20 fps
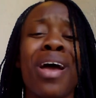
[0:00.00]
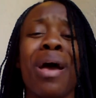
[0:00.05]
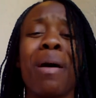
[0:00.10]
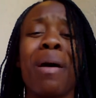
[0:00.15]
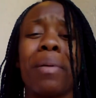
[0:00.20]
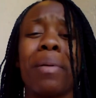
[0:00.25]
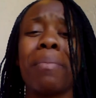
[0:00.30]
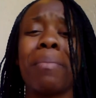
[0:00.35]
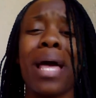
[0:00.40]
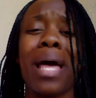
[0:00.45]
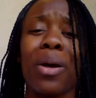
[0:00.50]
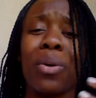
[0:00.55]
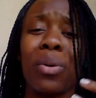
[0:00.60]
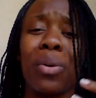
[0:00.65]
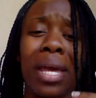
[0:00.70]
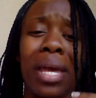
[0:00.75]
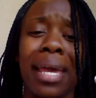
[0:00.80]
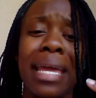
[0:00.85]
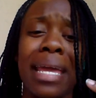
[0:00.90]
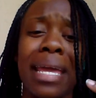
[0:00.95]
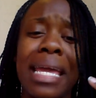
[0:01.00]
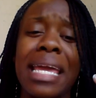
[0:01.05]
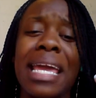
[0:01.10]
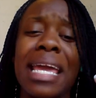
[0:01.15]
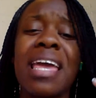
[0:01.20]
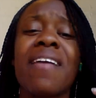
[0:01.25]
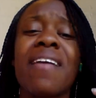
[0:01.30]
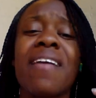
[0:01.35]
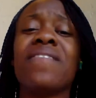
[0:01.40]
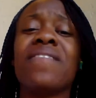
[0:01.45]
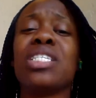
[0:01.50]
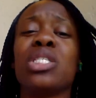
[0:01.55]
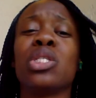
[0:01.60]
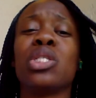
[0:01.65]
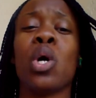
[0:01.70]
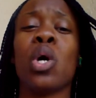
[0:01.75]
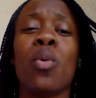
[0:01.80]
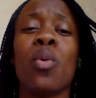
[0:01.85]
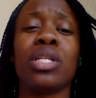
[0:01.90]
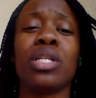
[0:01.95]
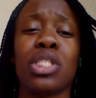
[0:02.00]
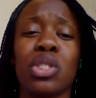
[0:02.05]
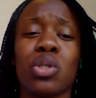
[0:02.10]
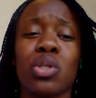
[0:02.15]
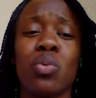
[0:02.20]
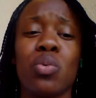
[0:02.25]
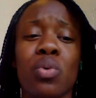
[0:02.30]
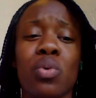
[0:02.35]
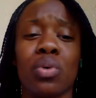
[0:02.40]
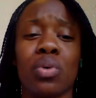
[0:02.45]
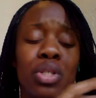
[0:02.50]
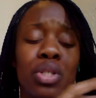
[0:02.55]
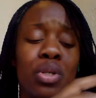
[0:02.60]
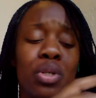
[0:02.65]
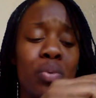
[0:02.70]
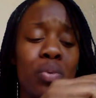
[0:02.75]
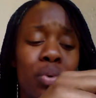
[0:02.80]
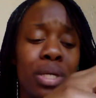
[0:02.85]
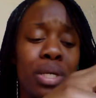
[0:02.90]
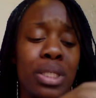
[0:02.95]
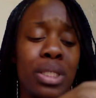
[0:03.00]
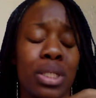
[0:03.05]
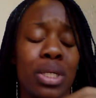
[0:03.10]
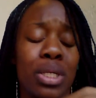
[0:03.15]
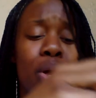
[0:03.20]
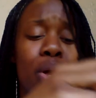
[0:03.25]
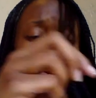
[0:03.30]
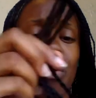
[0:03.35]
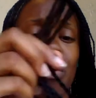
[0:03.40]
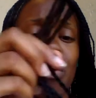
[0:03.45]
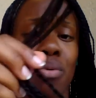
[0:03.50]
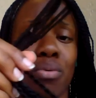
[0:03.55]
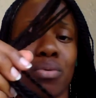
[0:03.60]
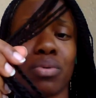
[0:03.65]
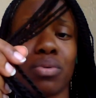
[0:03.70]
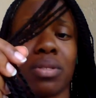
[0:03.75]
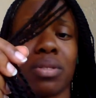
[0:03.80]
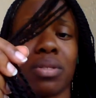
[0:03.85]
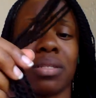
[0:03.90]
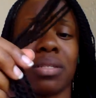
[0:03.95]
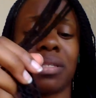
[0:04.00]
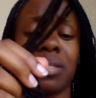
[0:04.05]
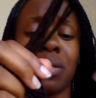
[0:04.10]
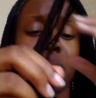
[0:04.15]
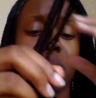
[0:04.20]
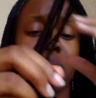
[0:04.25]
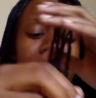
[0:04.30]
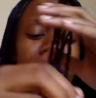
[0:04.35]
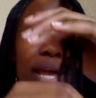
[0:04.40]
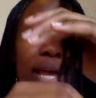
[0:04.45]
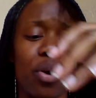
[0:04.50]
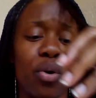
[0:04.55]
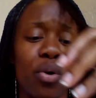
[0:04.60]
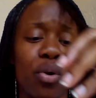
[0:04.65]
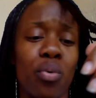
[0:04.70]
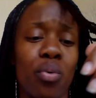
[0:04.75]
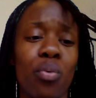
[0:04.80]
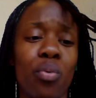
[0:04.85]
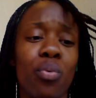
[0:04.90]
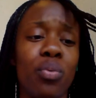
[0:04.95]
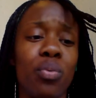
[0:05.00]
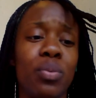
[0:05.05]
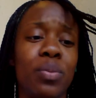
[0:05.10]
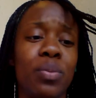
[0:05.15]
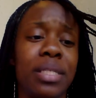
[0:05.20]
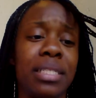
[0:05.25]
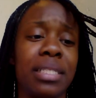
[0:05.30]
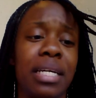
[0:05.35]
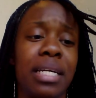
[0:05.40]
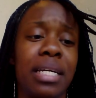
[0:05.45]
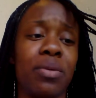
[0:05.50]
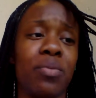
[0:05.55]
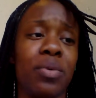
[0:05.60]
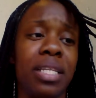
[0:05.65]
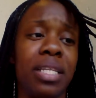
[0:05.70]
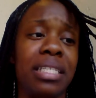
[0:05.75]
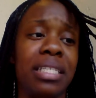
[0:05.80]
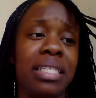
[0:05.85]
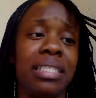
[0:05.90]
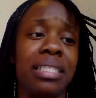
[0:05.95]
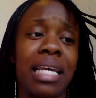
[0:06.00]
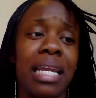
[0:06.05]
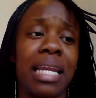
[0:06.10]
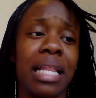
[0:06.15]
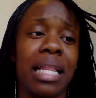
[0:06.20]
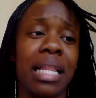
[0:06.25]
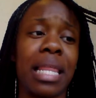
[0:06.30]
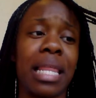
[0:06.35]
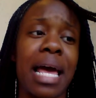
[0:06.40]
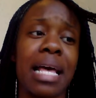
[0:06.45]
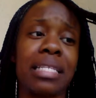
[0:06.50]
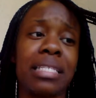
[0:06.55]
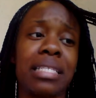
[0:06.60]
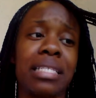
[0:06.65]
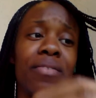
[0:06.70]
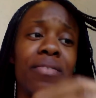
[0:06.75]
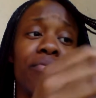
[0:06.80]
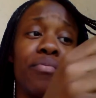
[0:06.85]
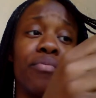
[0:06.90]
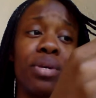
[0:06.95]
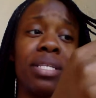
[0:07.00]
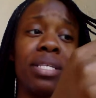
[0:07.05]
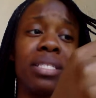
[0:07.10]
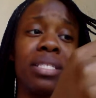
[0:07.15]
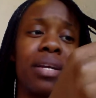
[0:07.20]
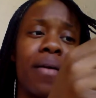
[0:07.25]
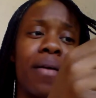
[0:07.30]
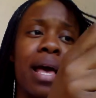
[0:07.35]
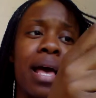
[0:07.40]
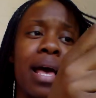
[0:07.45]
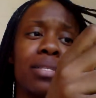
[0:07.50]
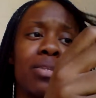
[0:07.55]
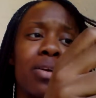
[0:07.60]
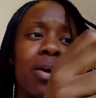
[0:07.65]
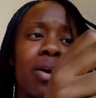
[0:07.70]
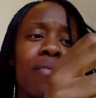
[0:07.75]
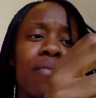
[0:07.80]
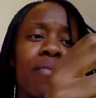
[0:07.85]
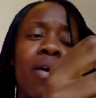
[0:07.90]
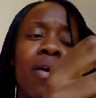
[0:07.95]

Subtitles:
But I'm like, okay, if he's going to school is cold, so like, who is gonna really sit in the class and freeze their ass off